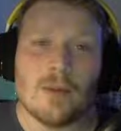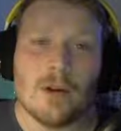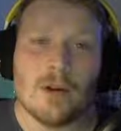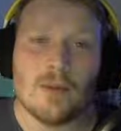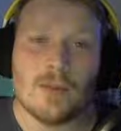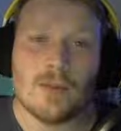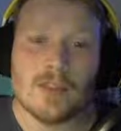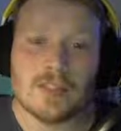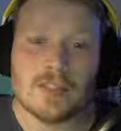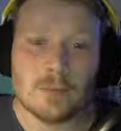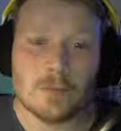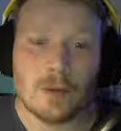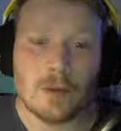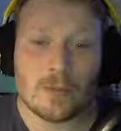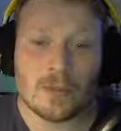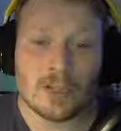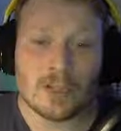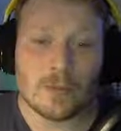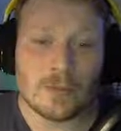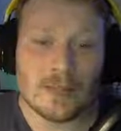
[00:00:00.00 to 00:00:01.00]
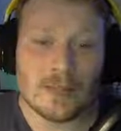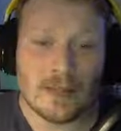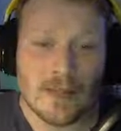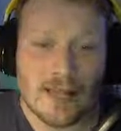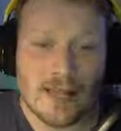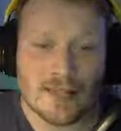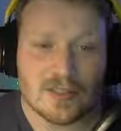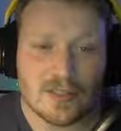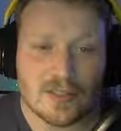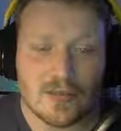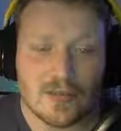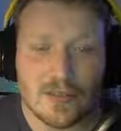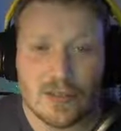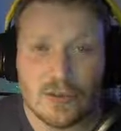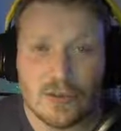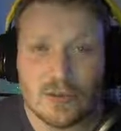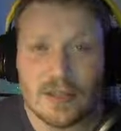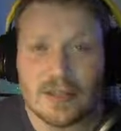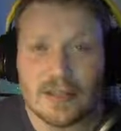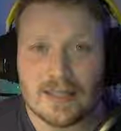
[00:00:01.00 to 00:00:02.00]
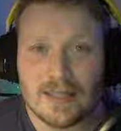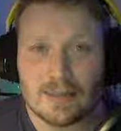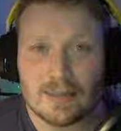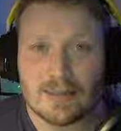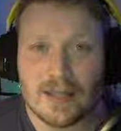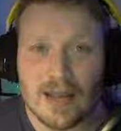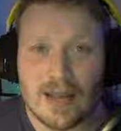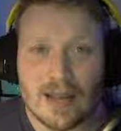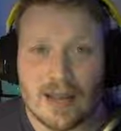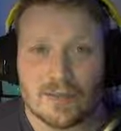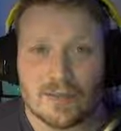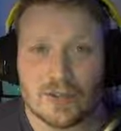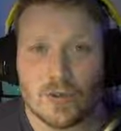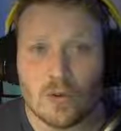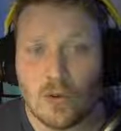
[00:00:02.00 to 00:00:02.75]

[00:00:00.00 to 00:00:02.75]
This is probably going to be the last of the unit deep dives.